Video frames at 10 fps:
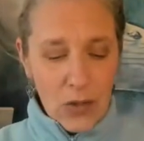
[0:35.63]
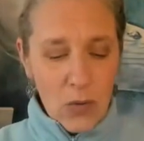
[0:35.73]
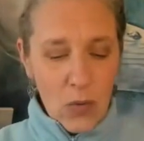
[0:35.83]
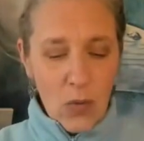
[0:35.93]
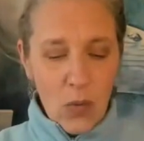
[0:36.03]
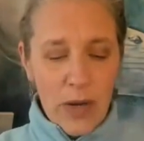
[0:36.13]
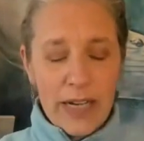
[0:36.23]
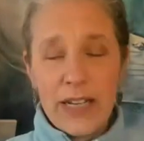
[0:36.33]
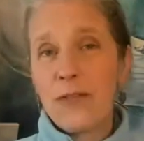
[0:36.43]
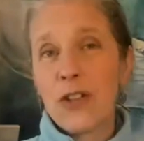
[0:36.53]
so
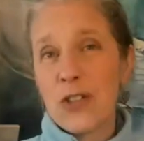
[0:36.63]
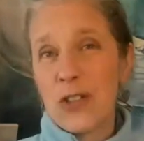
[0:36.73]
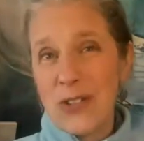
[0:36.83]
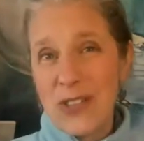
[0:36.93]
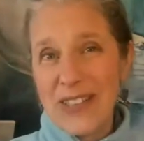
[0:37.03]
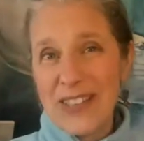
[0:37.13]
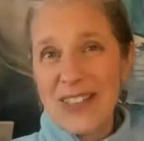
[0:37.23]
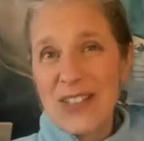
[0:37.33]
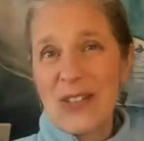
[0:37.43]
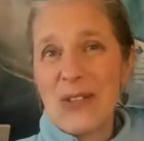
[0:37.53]
when I first tuned
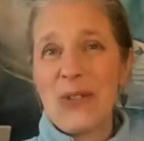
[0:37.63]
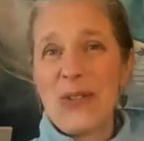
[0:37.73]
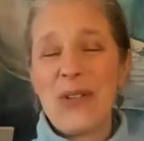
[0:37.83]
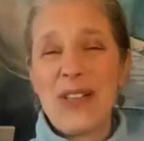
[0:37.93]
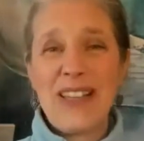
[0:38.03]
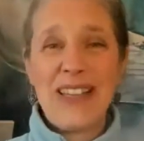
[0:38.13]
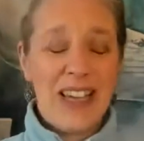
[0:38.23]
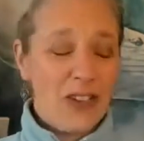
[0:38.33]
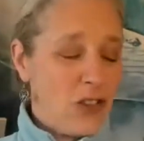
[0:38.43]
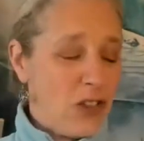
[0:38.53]
into
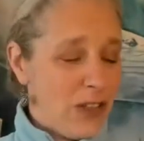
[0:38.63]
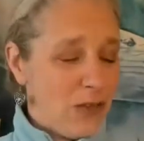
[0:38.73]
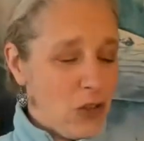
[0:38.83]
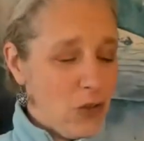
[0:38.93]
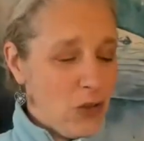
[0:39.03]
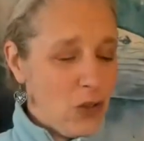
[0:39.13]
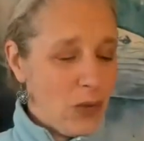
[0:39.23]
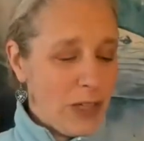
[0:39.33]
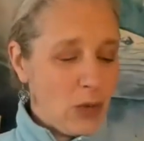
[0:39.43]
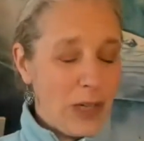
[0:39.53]
the energies of June
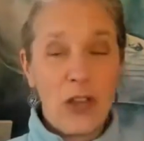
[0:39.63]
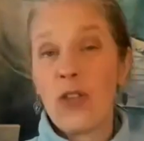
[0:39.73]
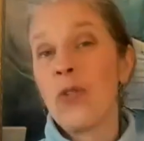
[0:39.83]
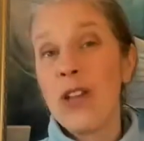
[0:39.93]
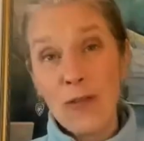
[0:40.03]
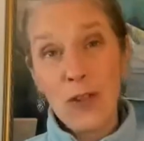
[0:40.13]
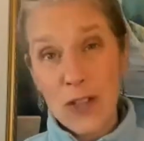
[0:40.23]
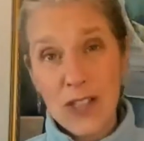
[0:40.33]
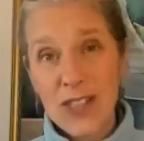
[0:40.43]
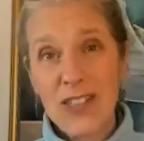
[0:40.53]
2023 for
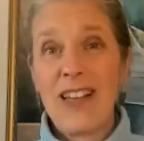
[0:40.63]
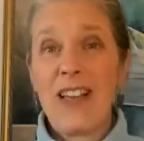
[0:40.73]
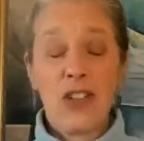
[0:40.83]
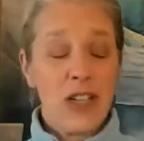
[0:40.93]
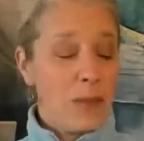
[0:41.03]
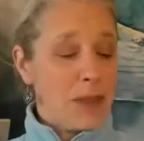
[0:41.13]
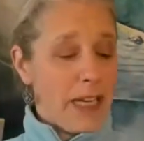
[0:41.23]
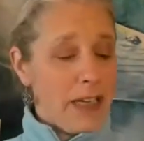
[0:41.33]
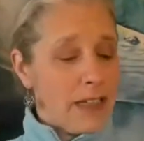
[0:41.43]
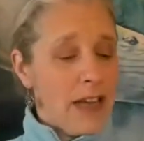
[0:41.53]
this energy
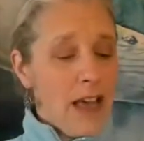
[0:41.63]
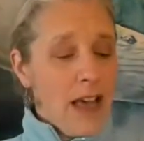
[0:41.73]
update,